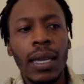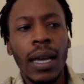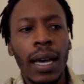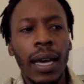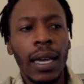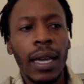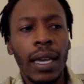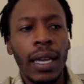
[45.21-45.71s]

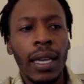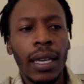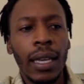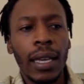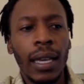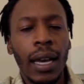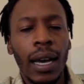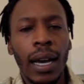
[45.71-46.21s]

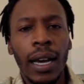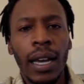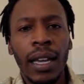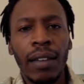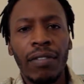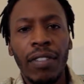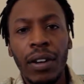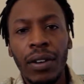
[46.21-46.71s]
I
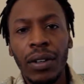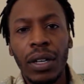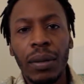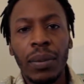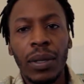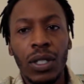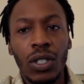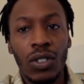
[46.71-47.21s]
found out
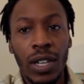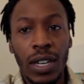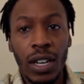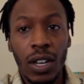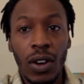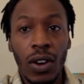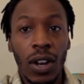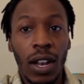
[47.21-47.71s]
about
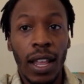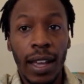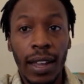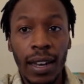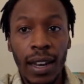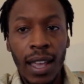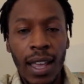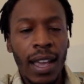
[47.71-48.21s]
trading online,